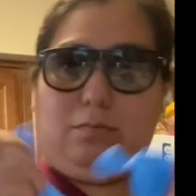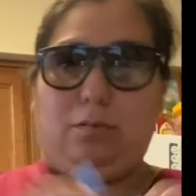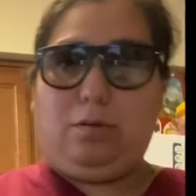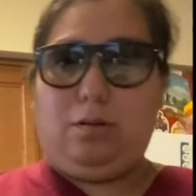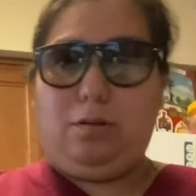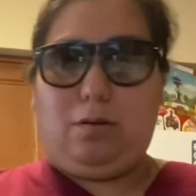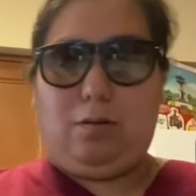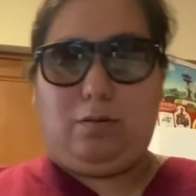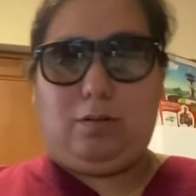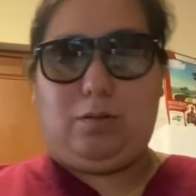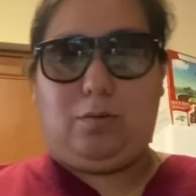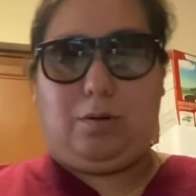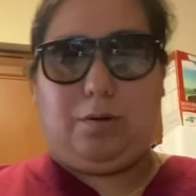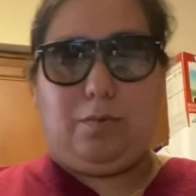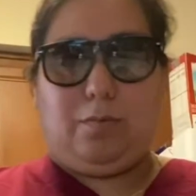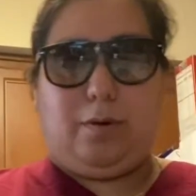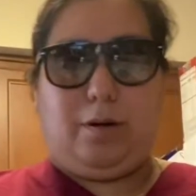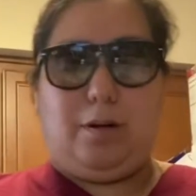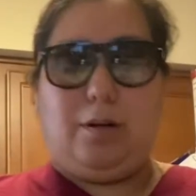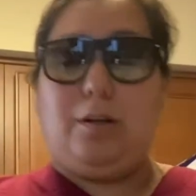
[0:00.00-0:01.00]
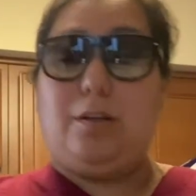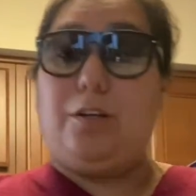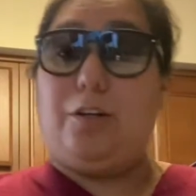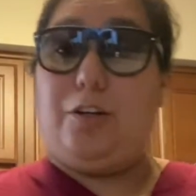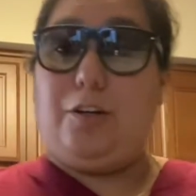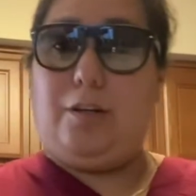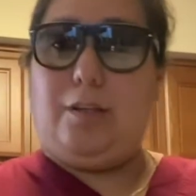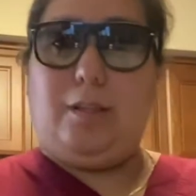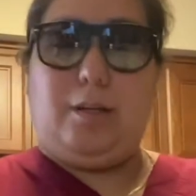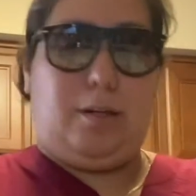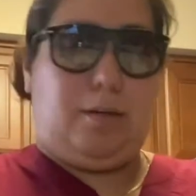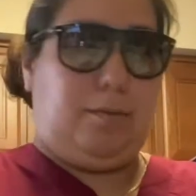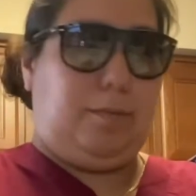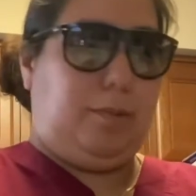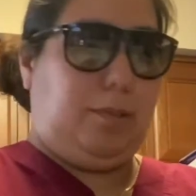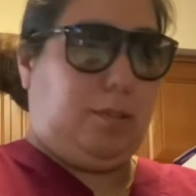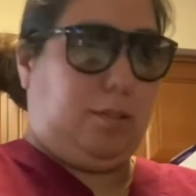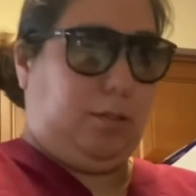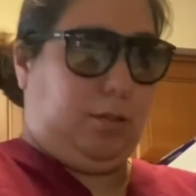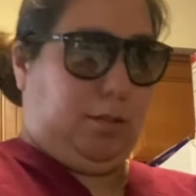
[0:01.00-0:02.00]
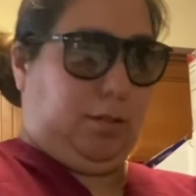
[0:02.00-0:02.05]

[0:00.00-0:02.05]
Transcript: always want to wear your gloves,